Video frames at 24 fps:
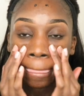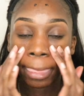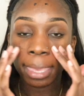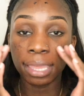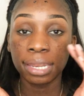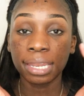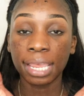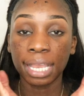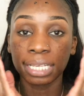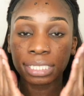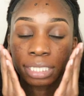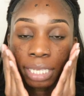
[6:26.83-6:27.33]

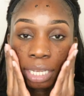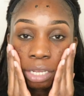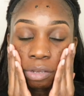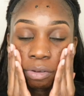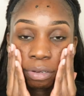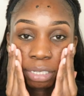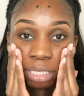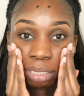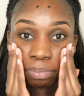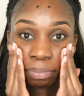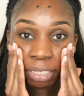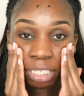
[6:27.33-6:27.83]
And as I
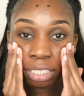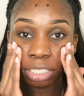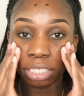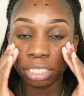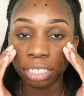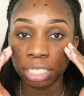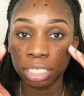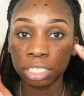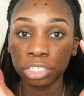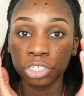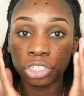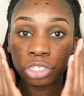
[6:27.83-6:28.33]
always
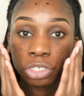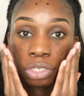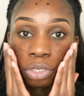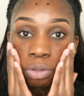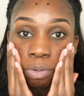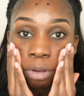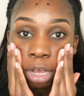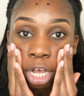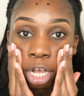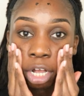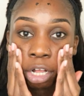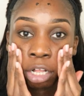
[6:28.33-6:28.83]
mention to
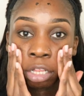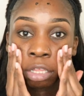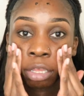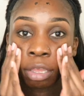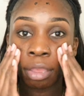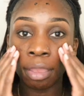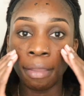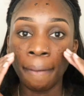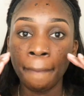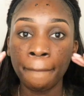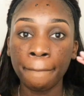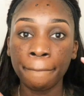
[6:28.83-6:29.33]
you
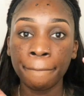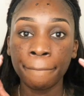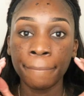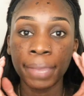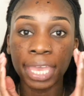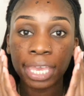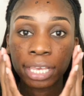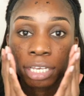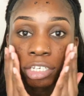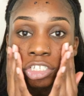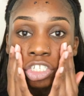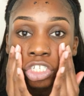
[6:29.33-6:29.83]
all,
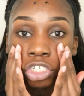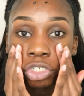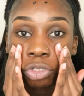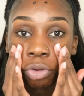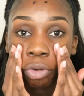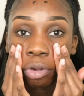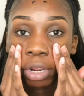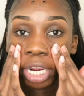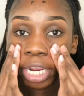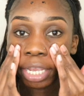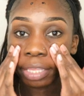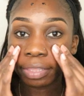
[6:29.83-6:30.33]
make
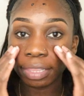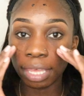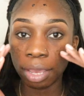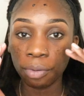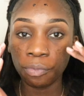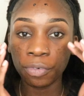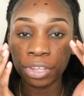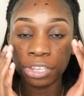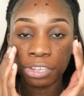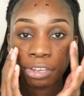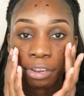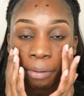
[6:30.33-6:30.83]
sure
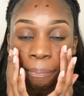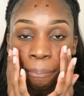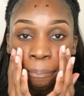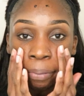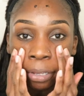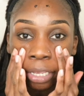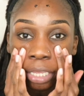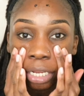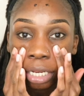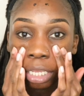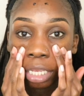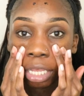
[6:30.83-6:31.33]
that when you're
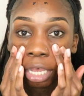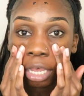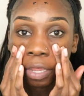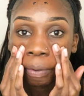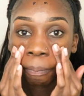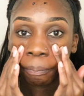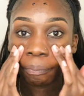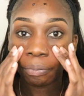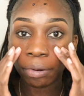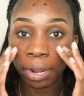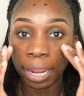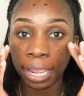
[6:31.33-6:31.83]
putting
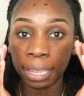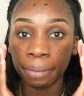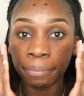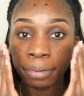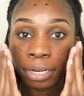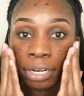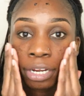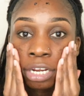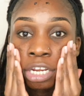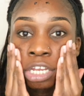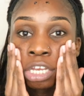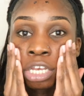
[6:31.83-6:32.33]
on
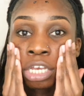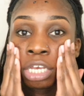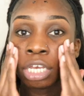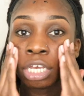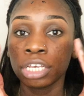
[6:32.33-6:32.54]
primer,